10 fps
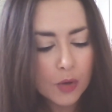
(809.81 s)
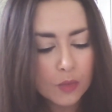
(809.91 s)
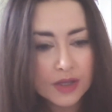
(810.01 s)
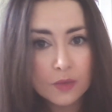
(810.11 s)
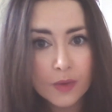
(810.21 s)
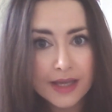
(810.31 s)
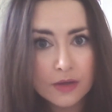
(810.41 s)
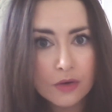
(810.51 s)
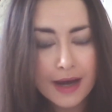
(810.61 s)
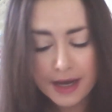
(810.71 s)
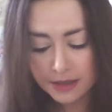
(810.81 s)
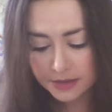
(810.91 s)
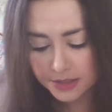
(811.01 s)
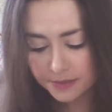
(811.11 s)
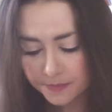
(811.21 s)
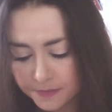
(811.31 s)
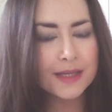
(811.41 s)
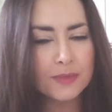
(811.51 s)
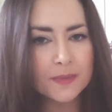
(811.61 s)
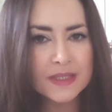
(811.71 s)
with where you're at.
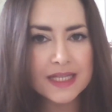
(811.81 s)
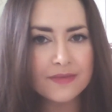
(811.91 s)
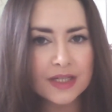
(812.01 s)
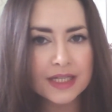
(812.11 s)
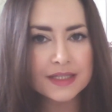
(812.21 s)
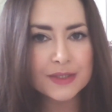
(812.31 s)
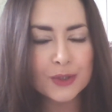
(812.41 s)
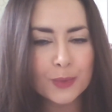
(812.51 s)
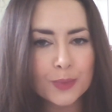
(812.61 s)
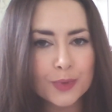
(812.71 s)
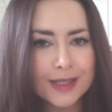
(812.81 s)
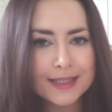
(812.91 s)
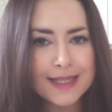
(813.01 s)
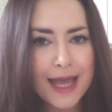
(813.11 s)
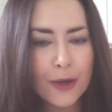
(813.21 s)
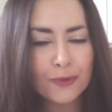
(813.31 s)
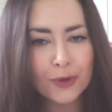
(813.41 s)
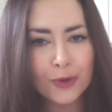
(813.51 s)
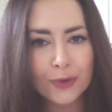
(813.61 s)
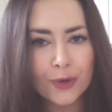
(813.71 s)
Tip number 7 is to break down
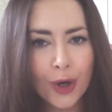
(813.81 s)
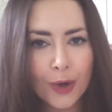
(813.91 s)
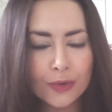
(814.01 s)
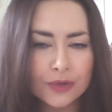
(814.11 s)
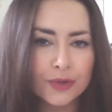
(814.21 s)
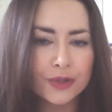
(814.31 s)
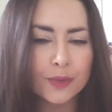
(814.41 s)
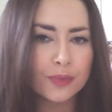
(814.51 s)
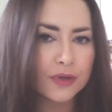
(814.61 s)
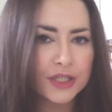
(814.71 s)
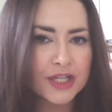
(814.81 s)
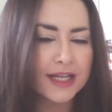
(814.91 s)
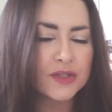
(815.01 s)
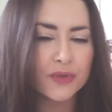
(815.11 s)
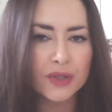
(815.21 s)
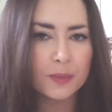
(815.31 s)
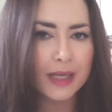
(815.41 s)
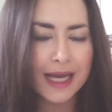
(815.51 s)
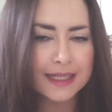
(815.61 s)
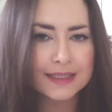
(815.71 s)
your goal or your project or your
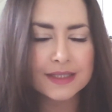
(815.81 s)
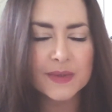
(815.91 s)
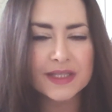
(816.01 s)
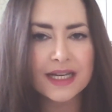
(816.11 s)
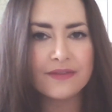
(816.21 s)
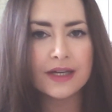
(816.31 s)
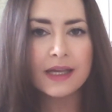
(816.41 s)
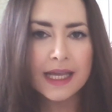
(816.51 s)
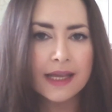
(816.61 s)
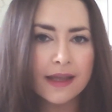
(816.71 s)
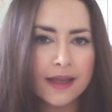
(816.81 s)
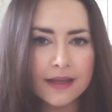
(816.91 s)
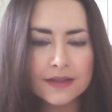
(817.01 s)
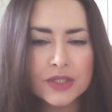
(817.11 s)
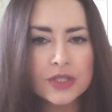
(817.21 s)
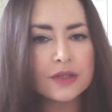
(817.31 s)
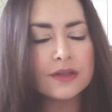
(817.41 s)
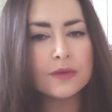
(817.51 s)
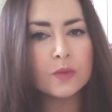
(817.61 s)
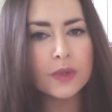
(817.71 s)
plans, whatever,
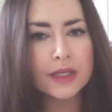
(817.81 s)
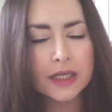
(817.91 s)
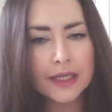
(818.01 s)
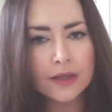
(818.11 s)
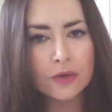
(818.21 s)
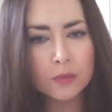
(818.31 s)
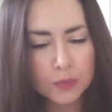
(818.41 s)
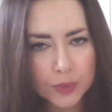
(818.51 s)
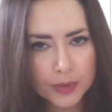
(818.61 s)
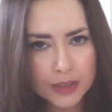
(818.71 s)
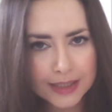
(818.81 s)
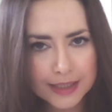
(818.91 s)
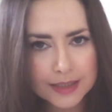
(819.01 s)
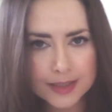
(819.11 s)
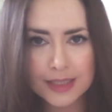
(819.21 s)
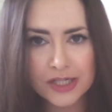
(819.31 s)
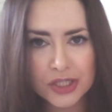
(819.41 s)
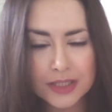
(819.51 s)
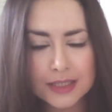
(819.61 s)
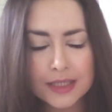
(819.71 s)
into weekly or monthly
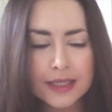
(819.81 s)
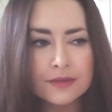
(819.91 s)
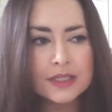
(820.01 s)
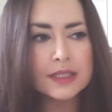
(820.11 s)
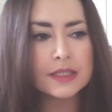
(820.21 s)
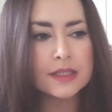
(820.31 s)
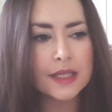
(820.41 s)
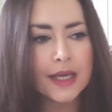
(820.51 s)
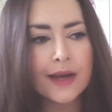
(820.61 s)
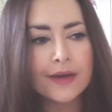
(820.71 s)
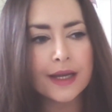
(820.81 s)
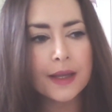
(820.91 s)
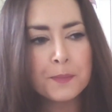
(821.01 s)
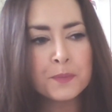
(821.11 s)
sections. There is this theory